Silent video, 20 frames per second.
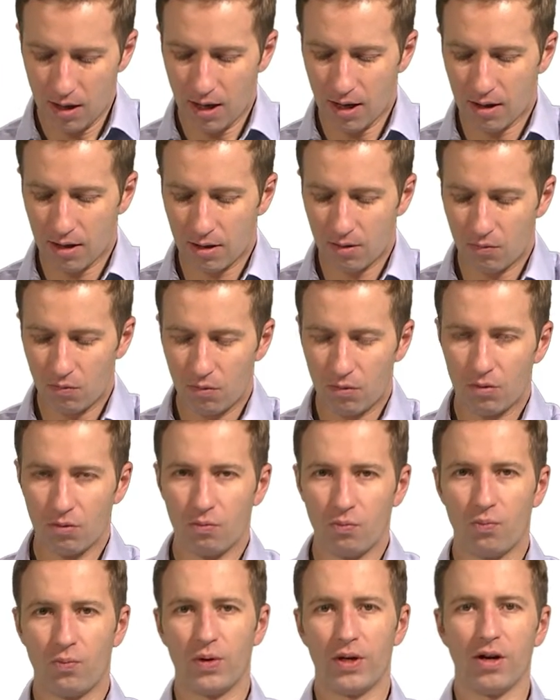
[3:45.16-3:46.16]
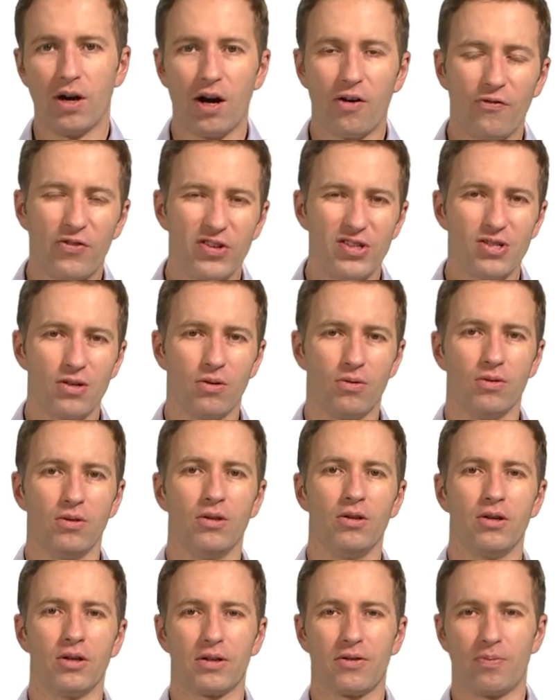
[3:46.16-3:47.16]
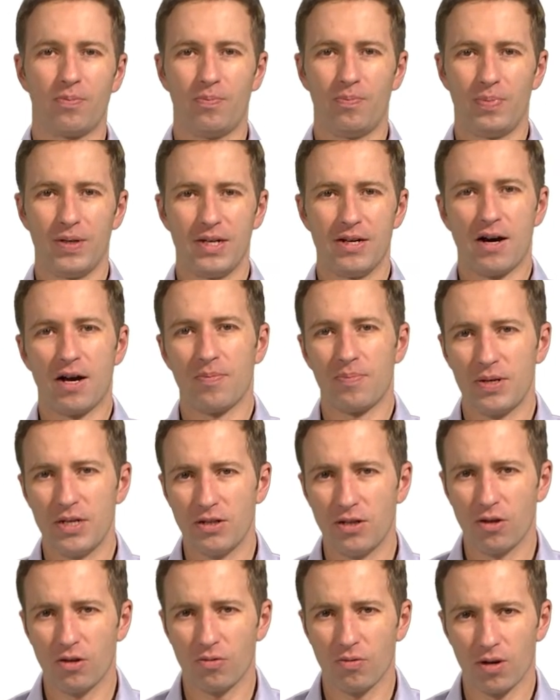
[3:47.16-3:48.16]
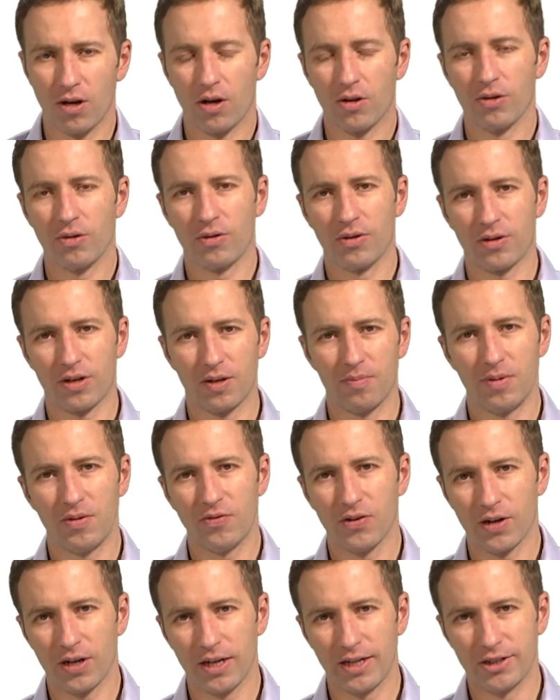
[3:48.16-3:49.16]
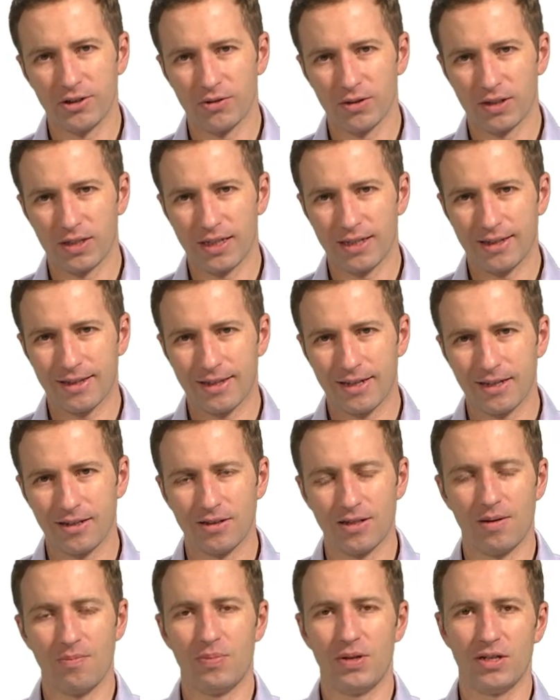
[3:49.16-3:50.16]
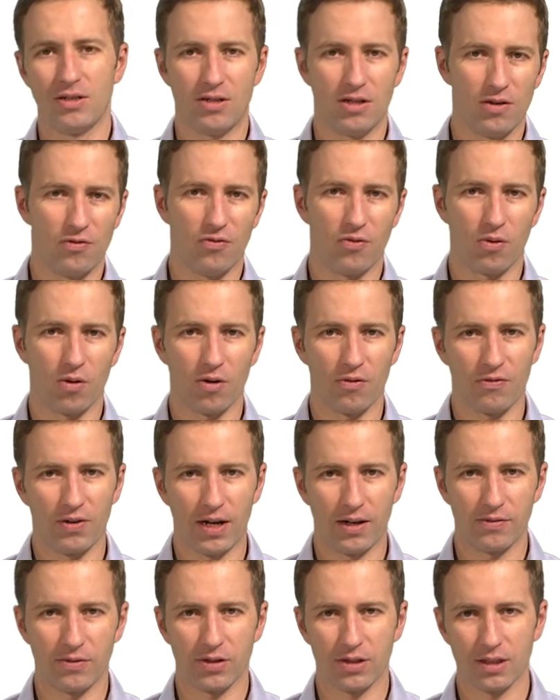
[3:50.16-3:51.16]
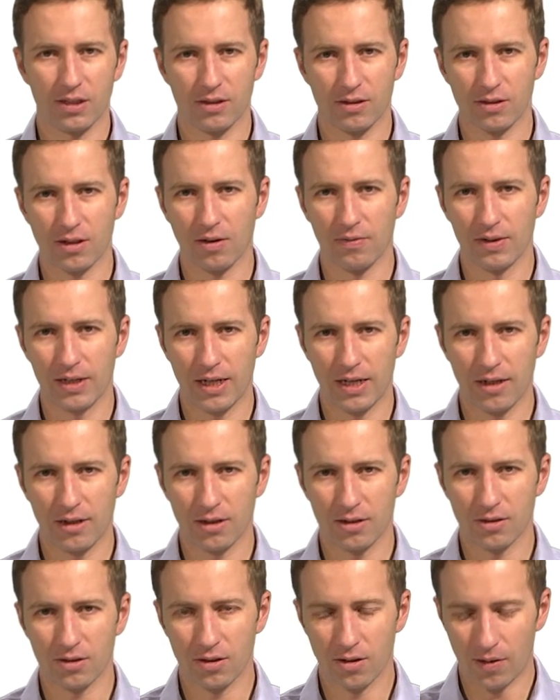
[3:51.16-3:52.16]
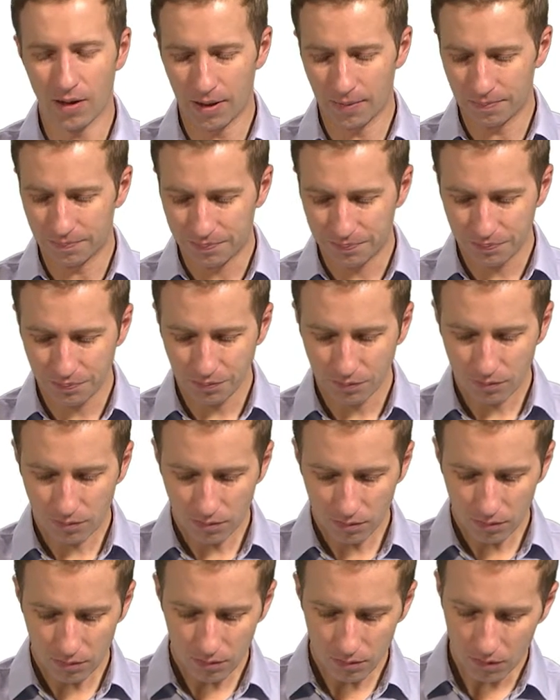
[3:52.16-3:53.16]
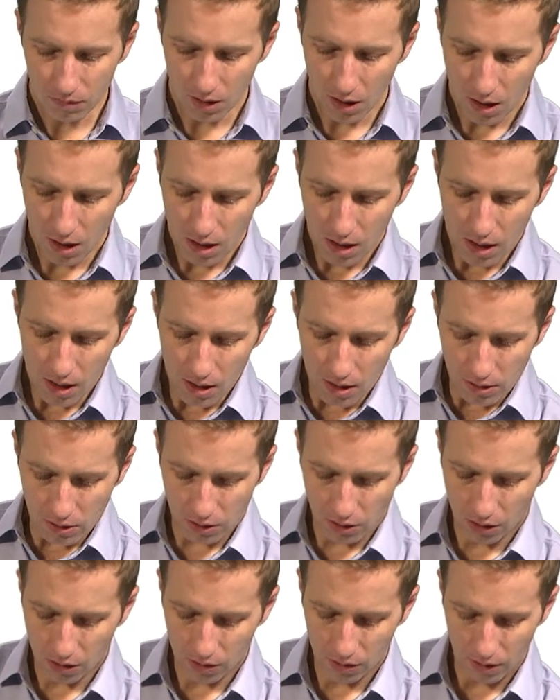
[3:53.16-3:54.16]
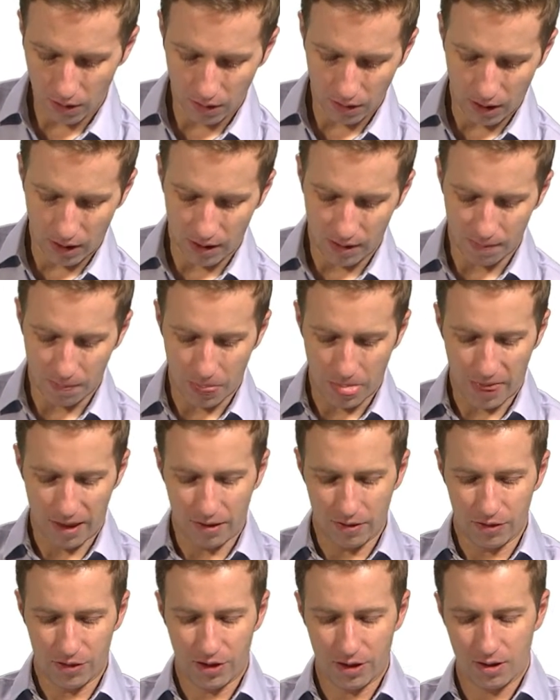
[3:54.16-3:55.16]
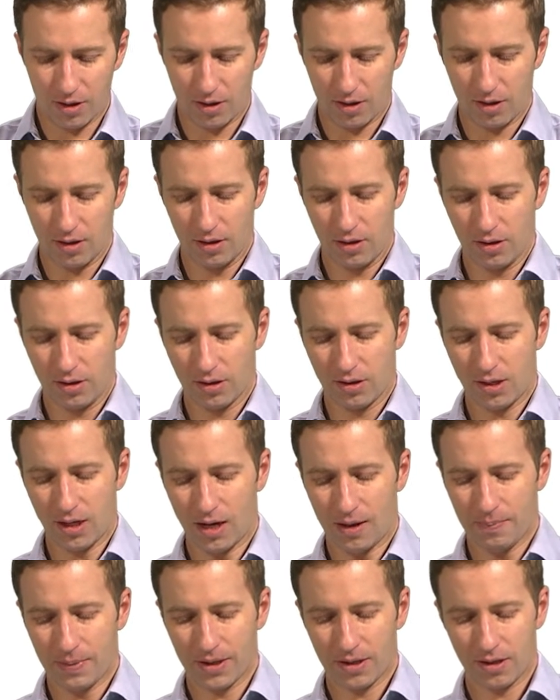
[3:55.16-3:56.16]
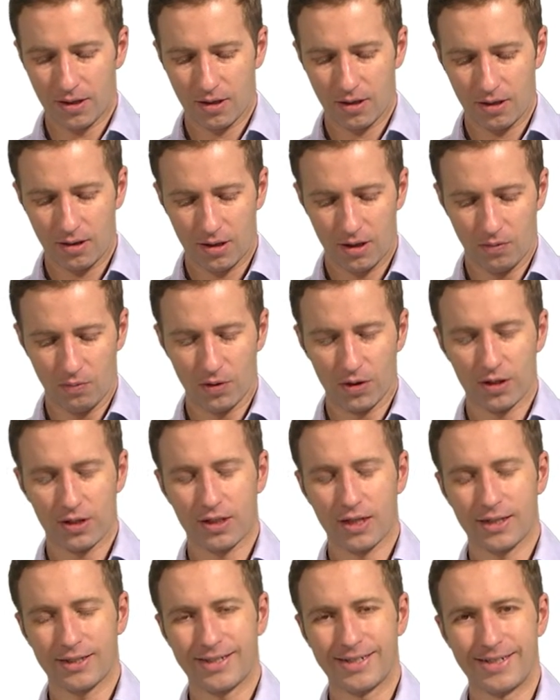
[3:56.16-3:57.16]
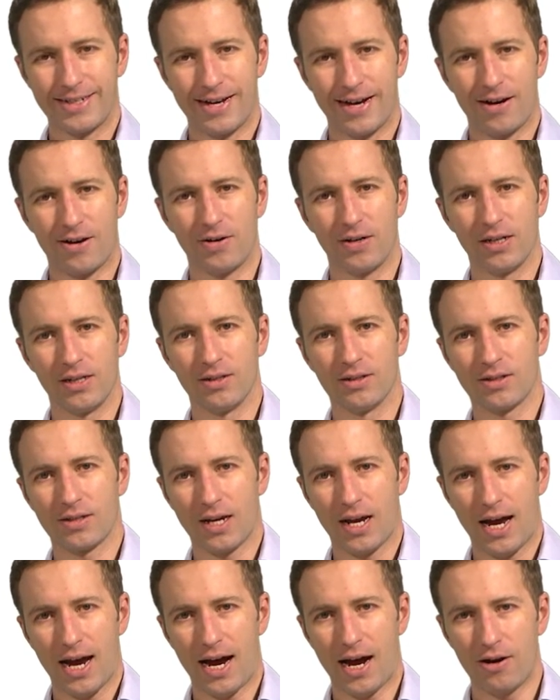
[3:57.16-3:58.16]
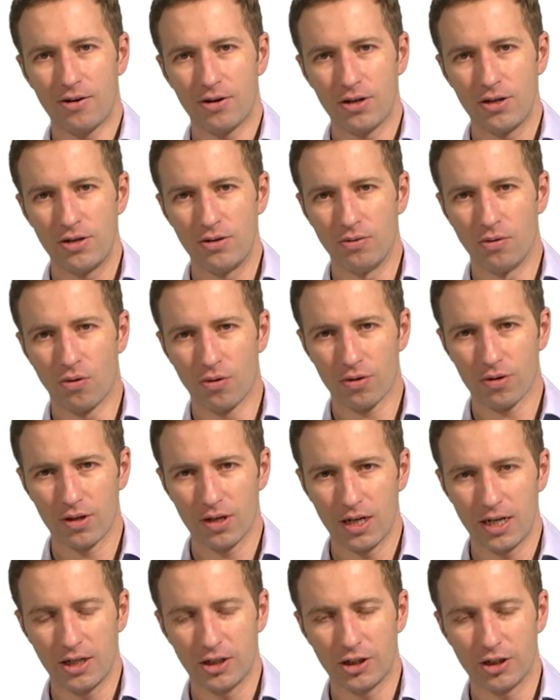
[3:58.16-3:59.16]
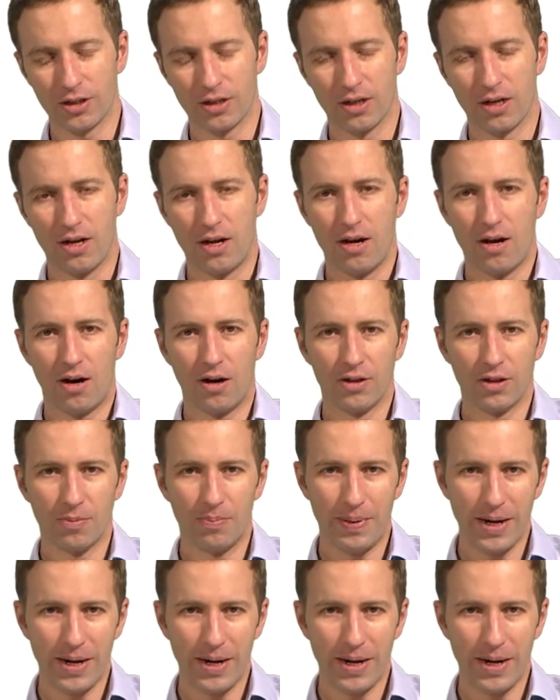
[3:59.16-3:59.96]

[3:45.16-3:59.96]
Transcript: and we often don't look beyond PC3, although there can be very interesting things in PC4, 5, 6, 7, 8, and so on. So the topic that we're discussing now is how to do ordination. On the